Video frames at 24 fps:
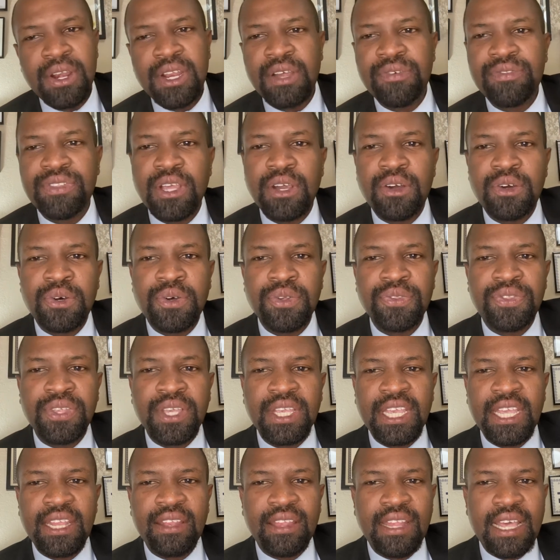of the whole
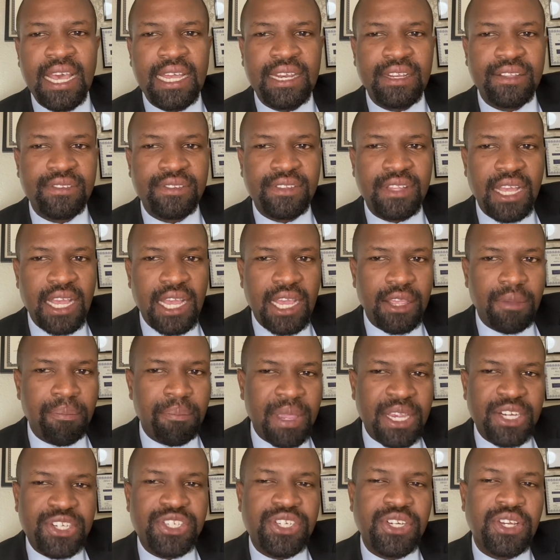thing in that is that
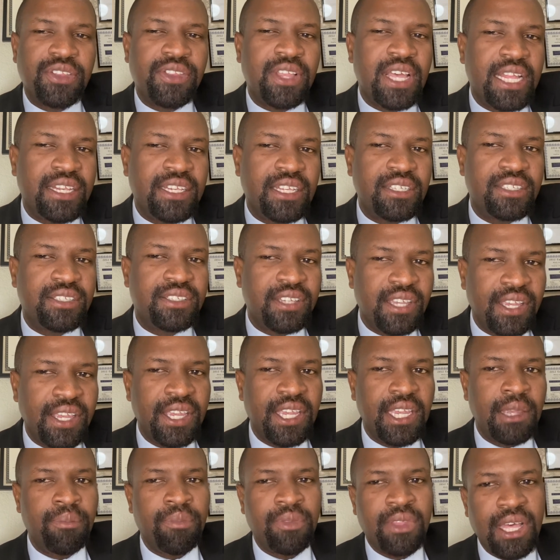make sure that the
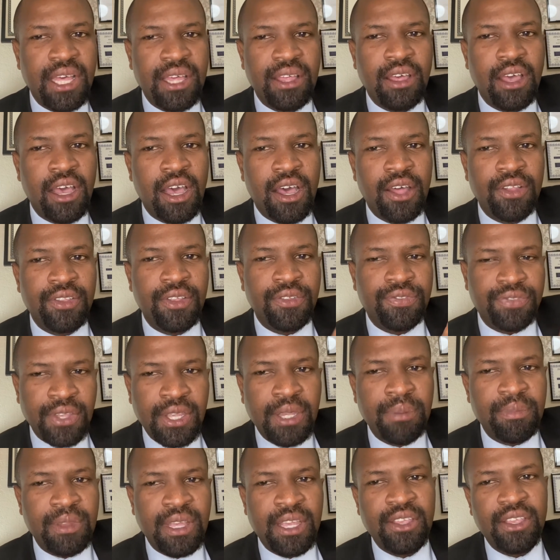theme
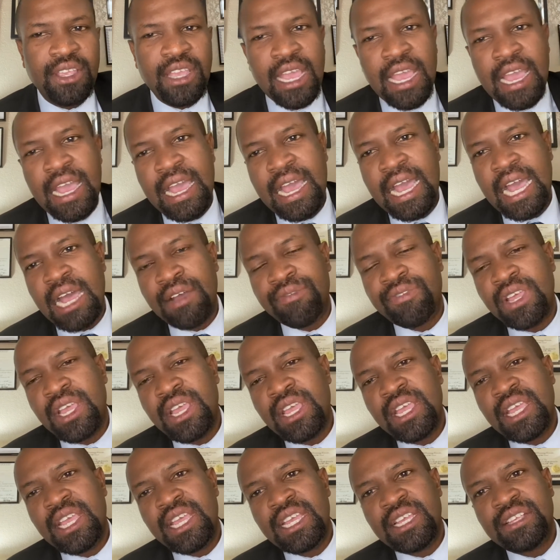that you have
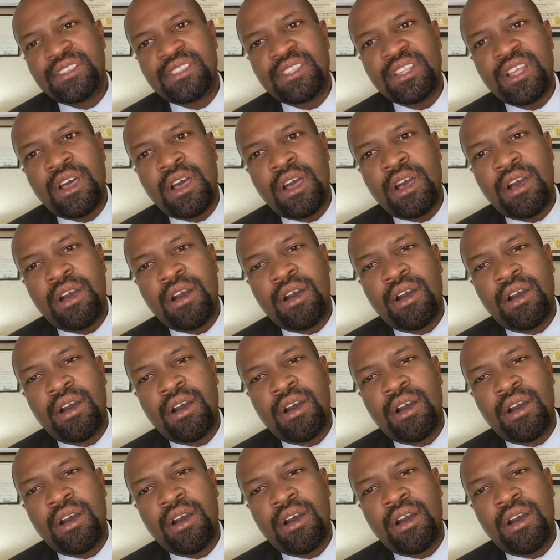is not